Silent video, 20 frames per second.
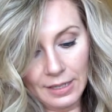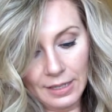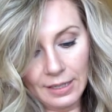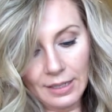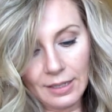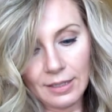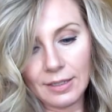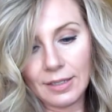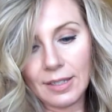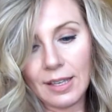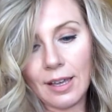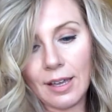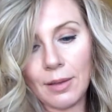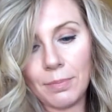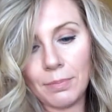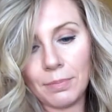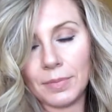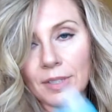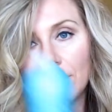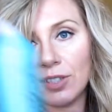is
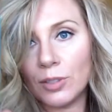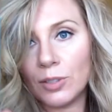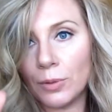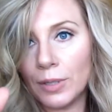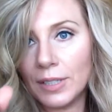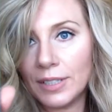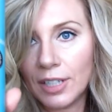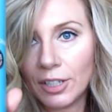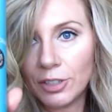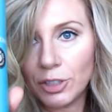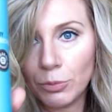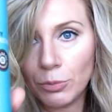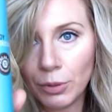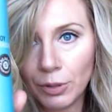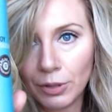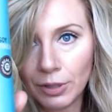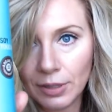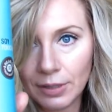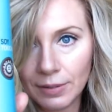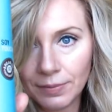Soy
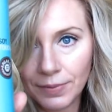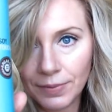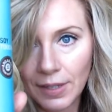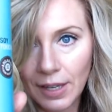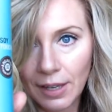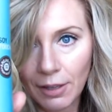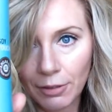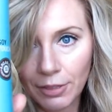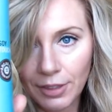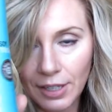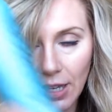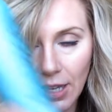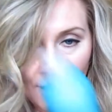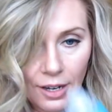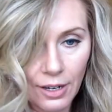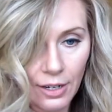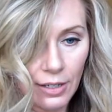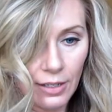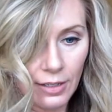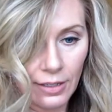Touchable Healthy
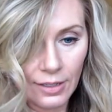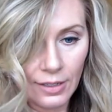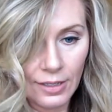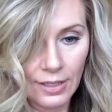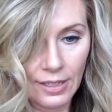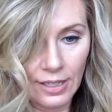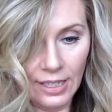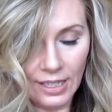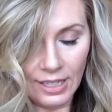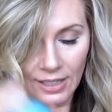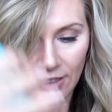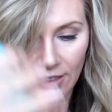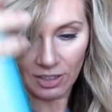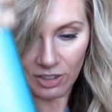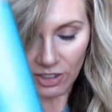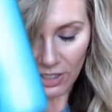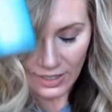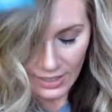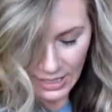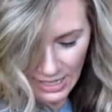Hair. And this
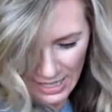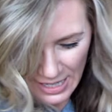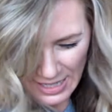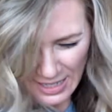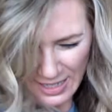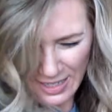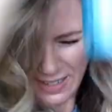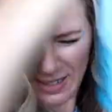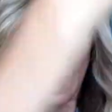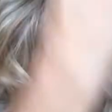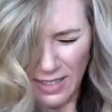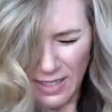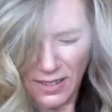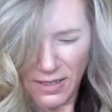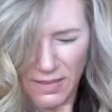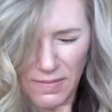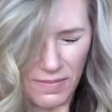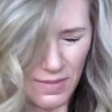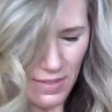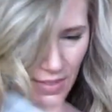just kind
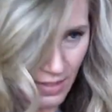of